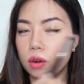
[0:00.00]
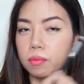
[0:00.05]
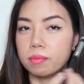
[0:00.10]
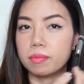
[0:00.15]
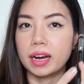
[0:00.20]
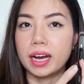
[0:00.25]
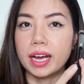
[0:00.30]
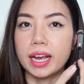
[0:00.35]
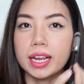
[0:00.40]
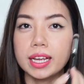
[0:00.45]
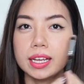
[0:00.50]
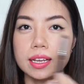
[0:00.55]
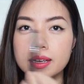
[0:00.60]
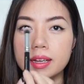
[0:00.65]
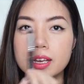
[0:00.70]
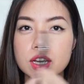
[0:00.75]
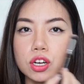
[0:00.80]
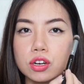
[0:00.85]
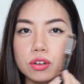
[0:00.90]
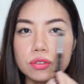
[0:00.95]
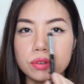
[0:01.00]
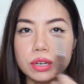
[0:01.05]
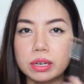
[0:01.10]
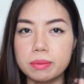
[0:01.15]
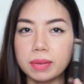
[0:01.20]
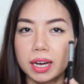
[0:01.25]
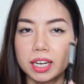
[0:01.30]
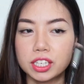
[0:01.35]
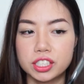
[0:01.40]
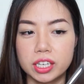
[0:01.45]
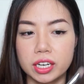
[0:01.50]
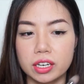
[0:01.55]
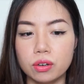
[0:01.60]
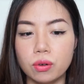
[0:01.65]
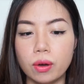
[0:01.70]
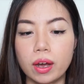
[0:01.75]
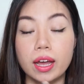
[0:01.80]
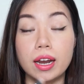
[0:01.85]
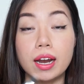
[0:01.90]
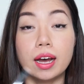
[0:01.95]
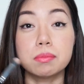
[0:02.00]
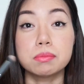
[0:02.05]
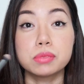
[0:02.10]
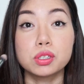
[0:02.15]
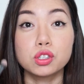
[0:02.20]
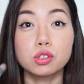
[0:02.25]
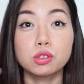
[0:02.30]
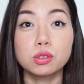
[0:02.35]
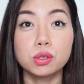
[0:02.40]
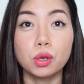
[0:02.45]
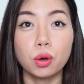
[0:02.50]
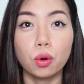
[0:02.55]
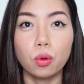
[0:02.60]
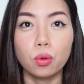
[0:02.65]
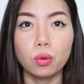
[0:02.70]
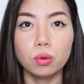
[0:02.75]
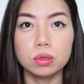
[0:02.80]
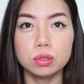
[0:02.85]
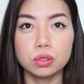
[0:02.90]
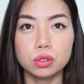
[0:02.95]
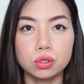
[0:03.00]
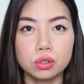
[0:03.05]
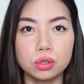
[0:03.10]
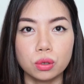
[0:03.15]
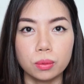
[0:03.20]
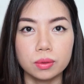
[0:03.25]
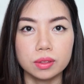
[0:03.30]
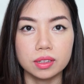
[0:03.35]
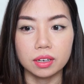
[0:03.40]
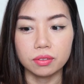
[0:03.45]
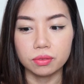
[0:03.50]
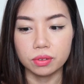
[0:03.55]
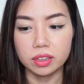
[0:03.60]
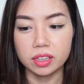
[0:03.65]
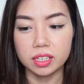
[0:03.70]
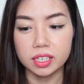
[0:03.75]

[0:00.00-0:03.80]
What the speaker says: my cream eyeshadow, and I'm so in love with